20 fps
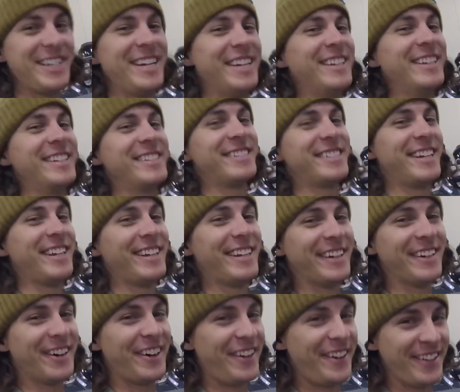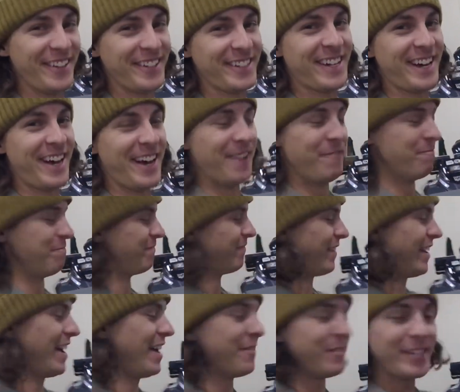this thing all the time.
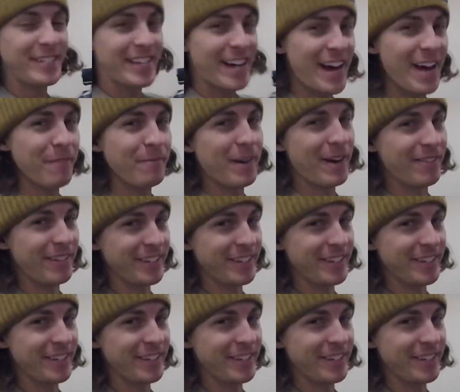Every time, never gets